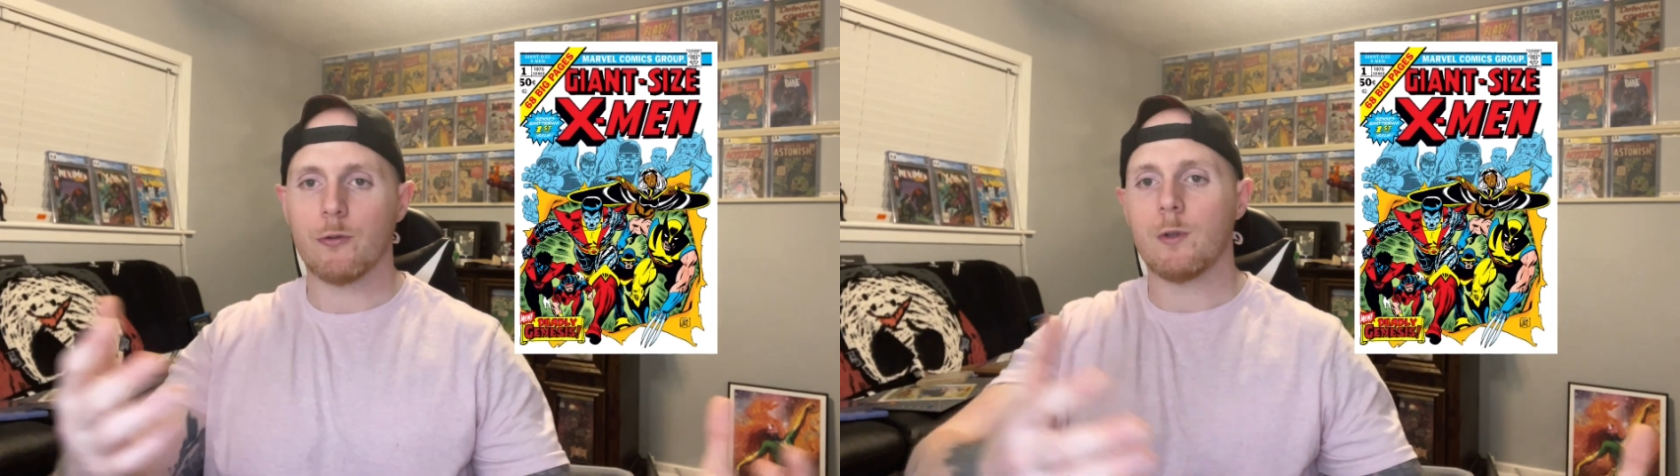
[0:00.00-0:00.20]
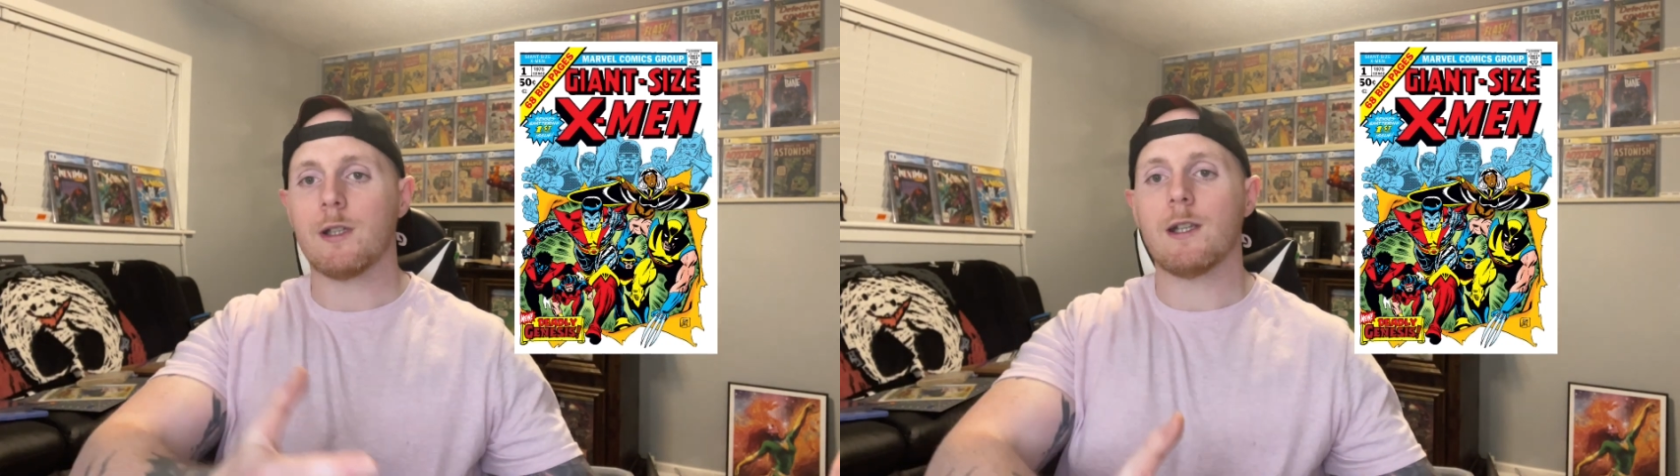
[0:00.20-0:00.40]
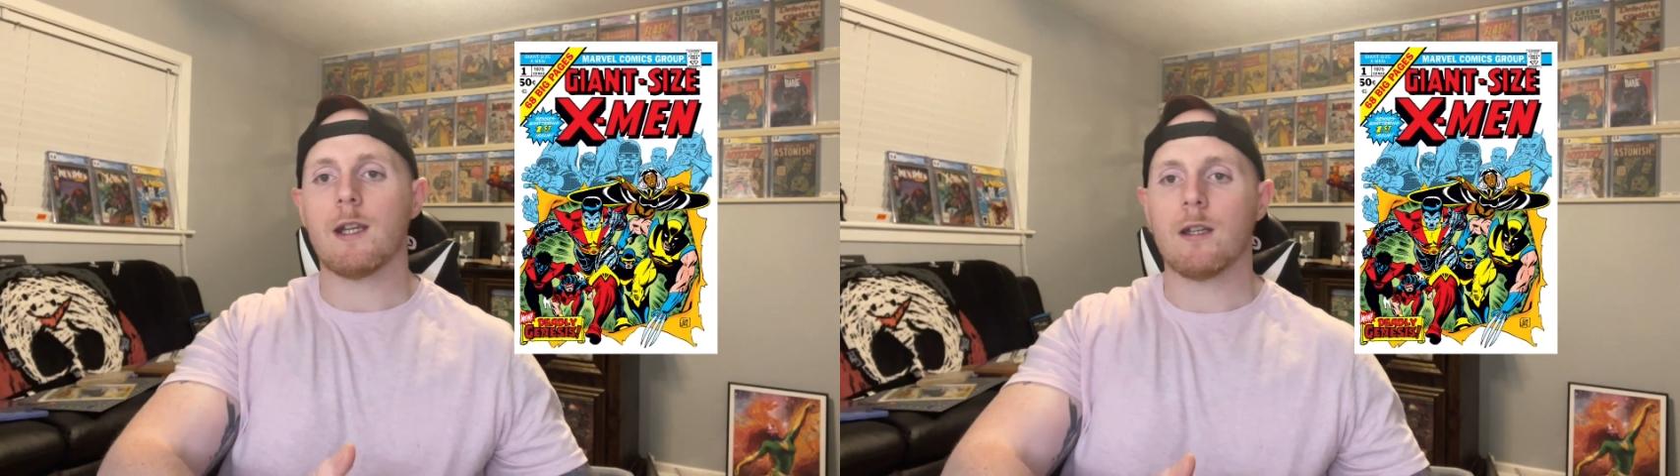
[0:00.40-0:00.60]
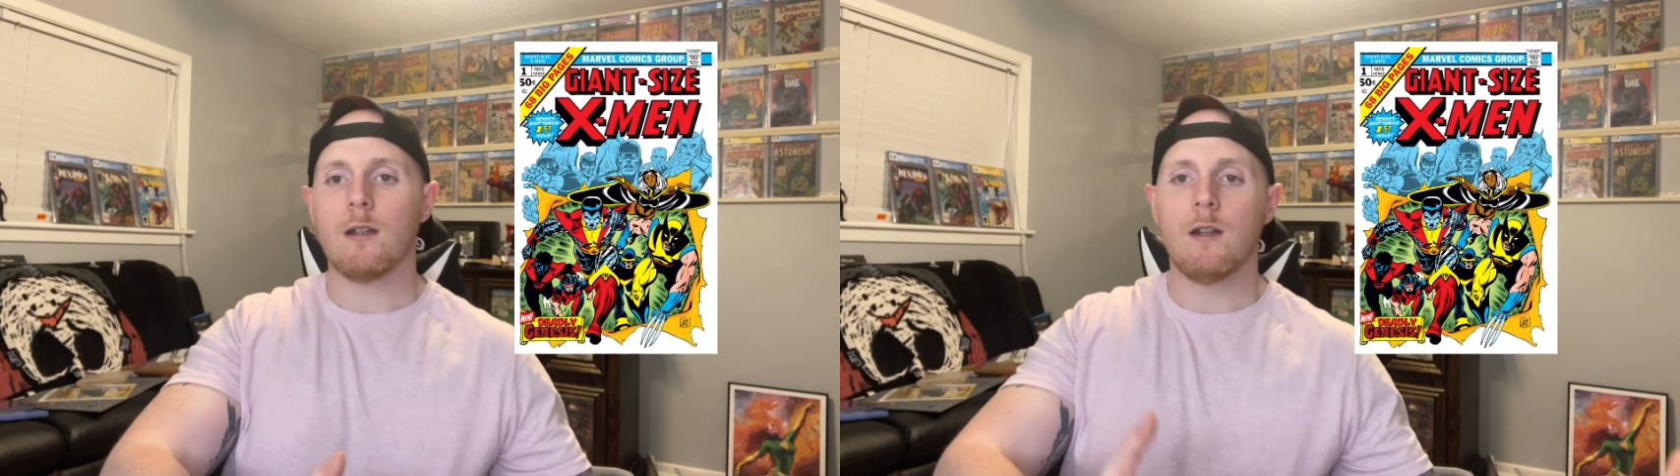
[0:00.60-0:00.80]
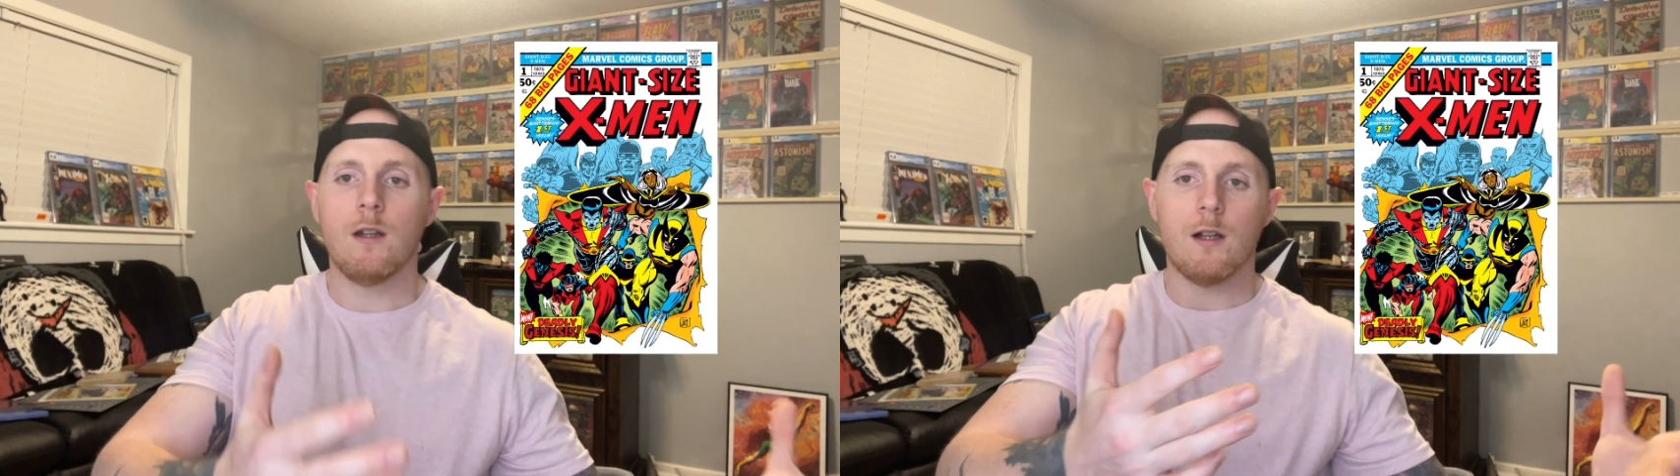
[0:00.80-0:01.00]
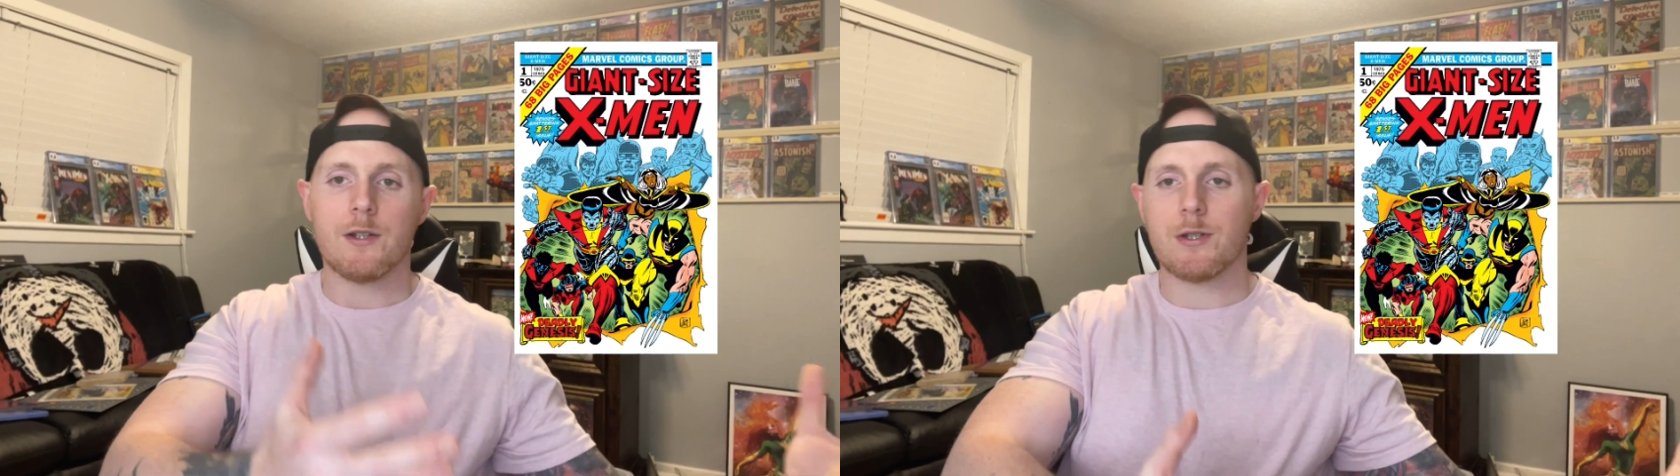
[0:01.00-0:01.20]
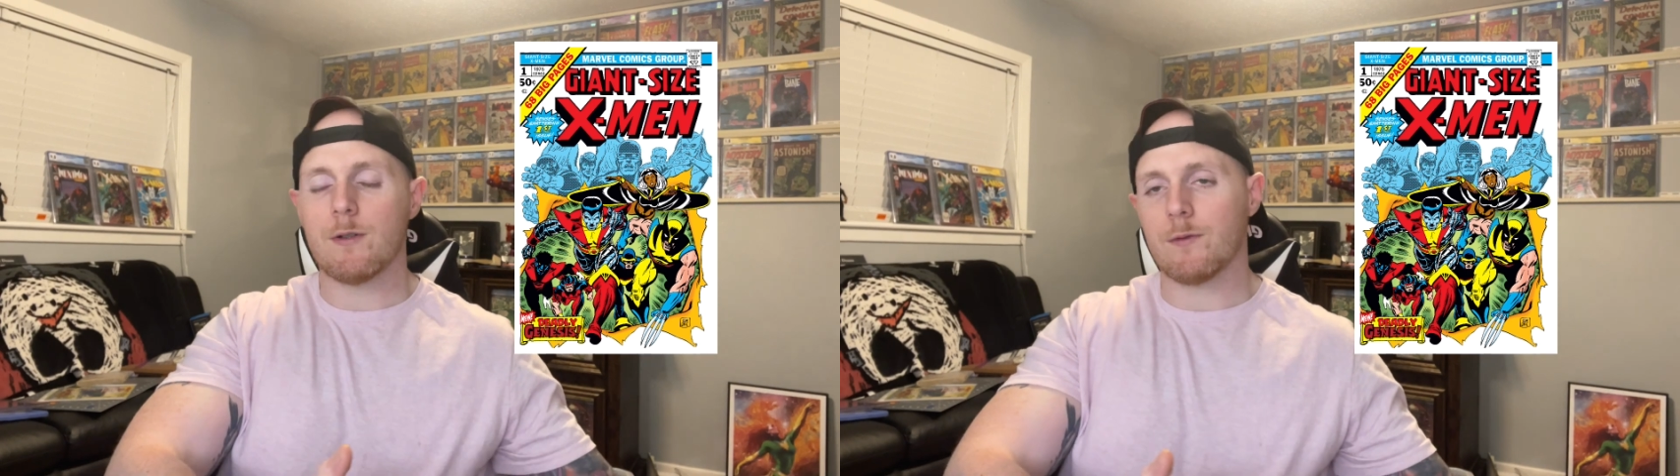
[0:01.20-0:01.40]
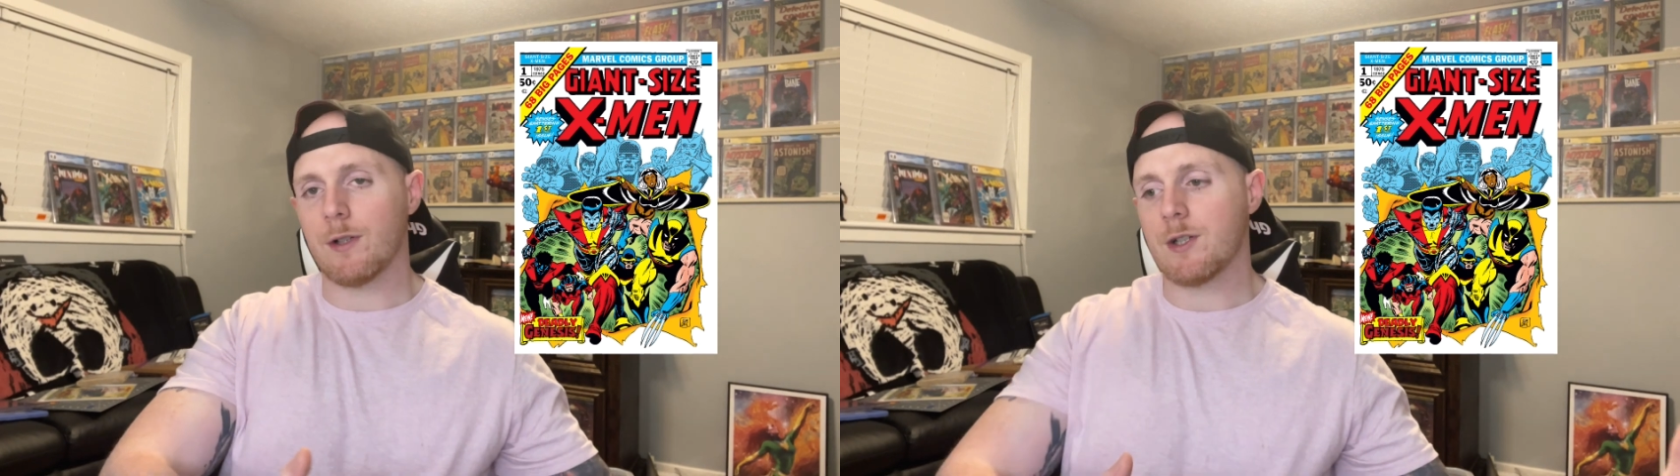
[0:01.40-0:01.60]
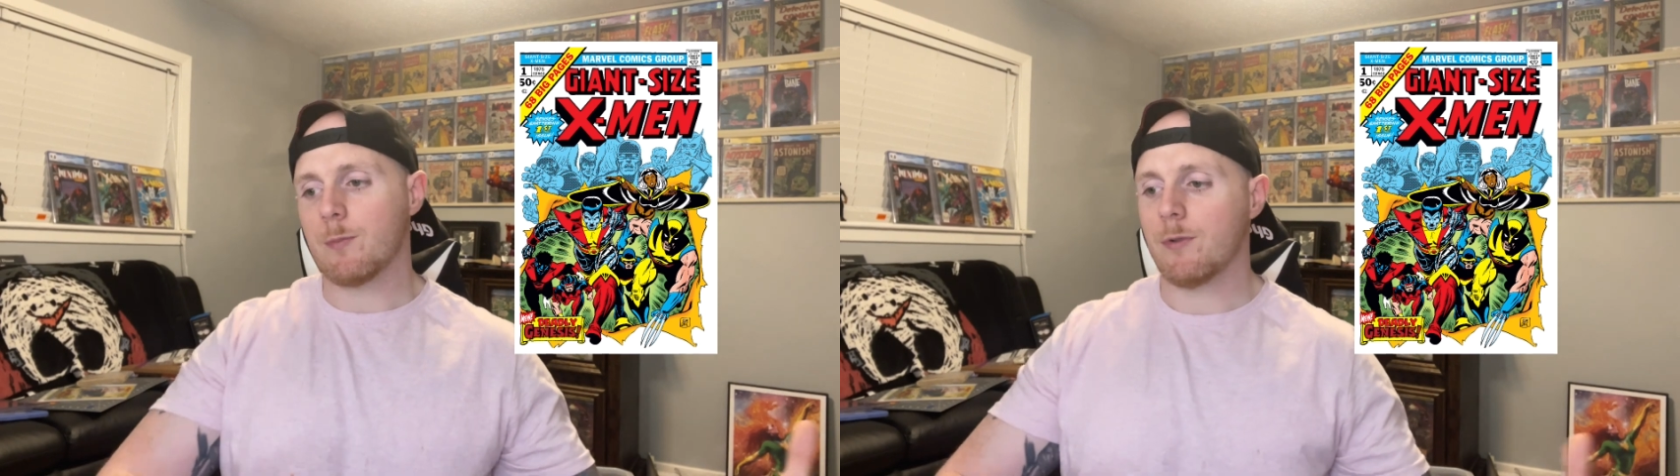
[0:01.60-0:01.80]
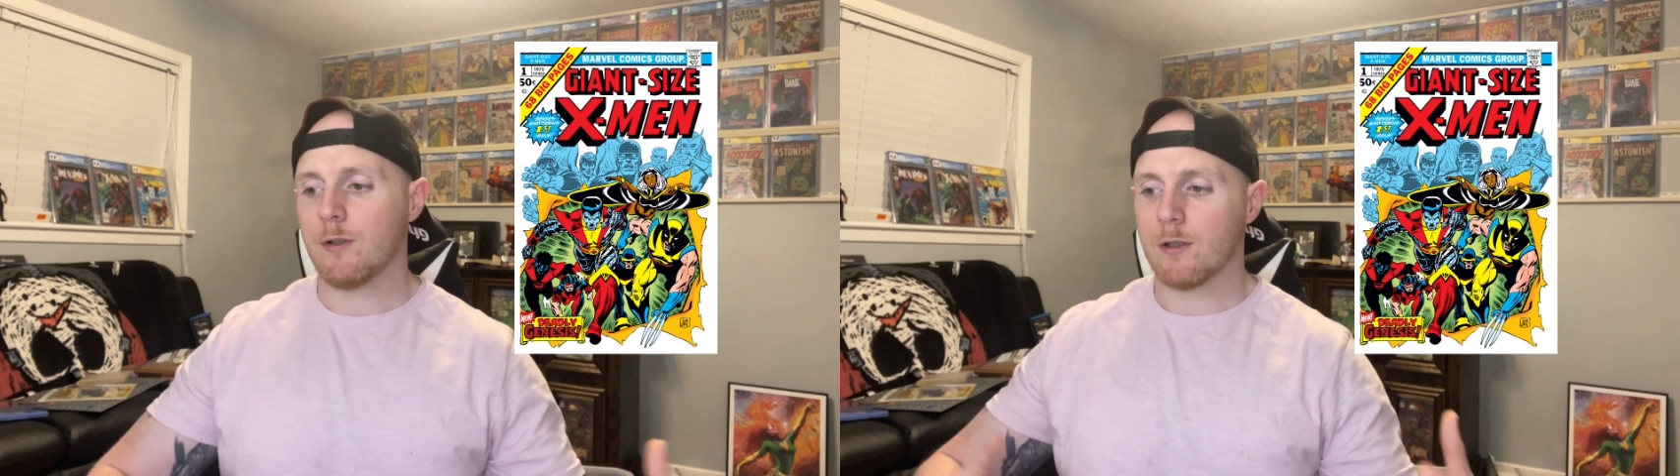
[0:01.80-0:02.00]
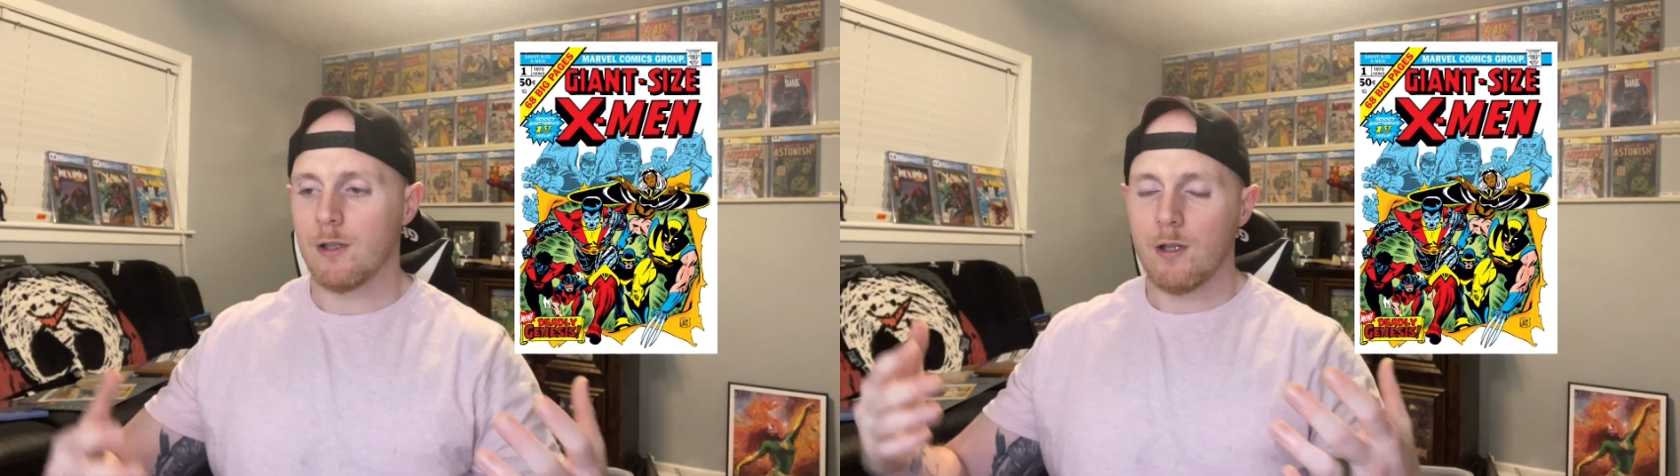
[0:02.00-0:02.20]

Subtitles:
28, a Silver Age book,